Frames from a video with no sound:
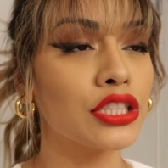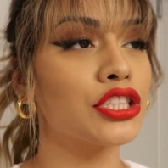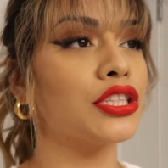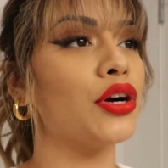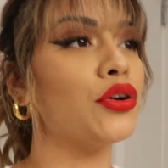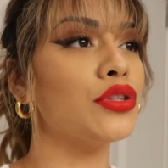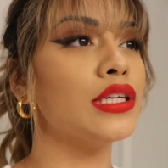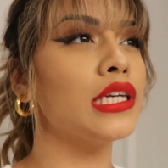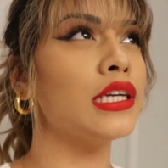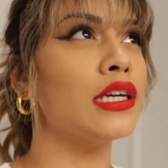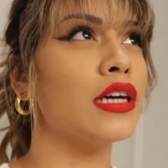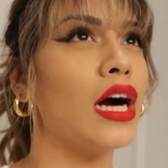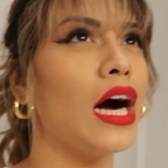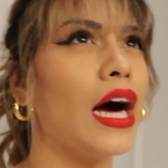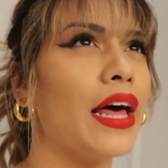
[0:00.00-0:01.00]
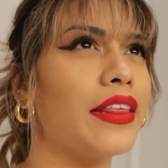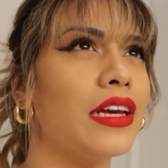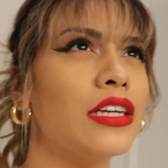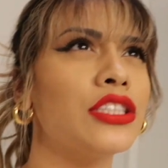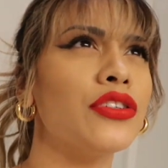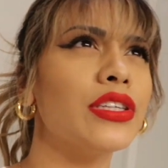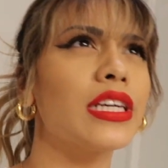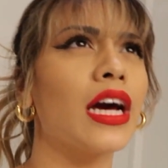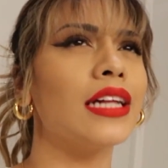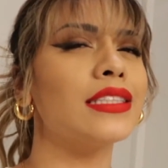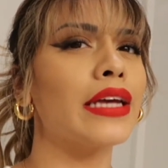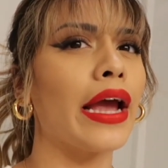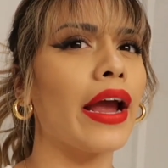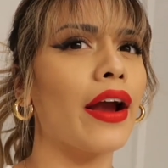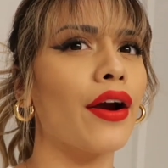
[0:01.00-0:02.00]
She only, I think she only
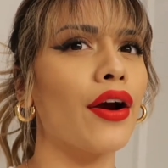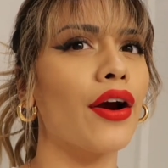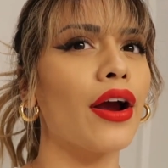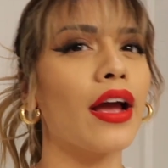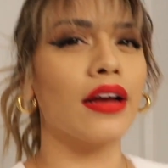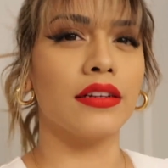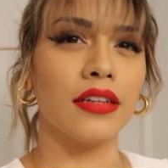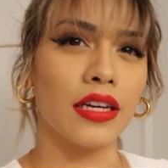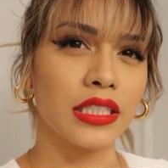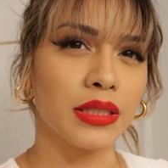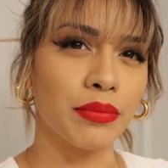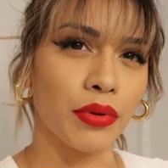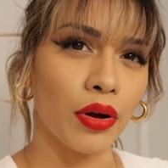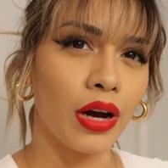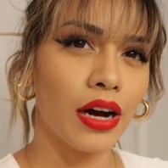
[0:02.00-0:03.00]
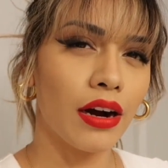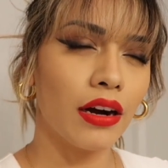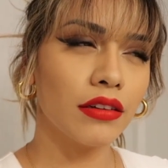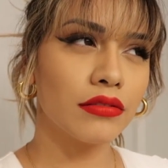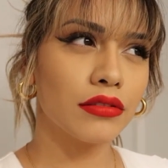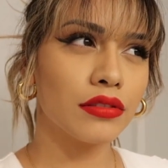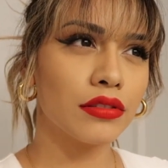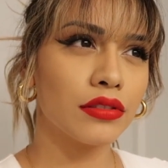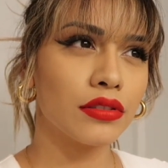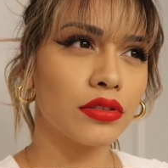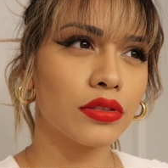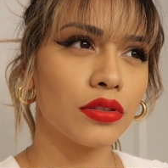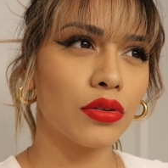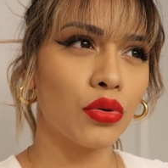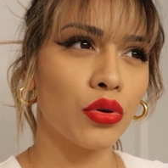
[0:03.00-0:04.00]
cuts hair and does
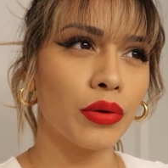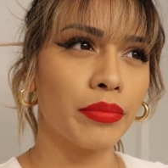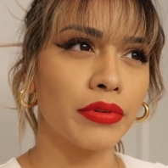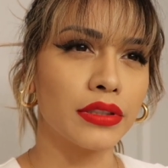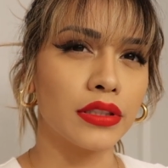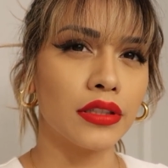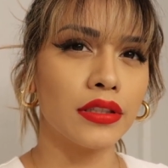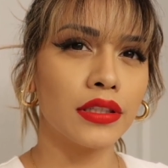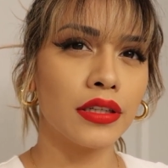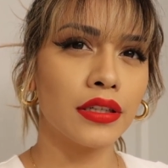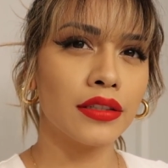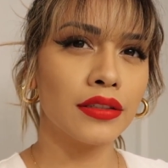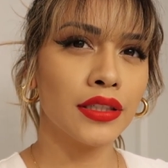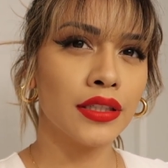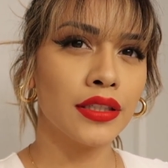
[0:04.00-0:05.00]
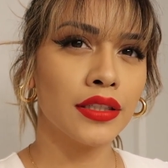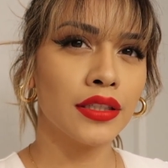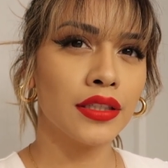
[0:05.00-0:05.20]
blowouts or Brazilian